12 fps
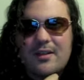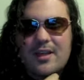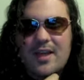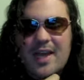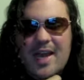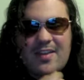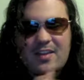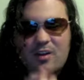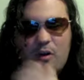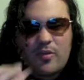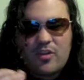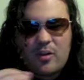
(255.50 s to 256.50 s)
And then it
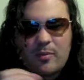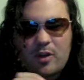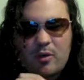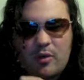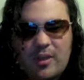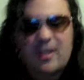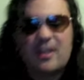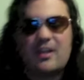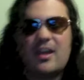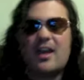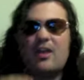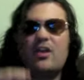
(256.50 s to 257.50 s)
opens up, you know, like an
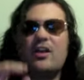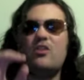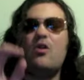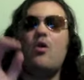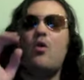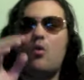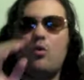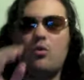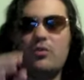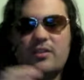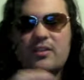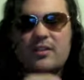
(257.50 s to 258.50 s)
old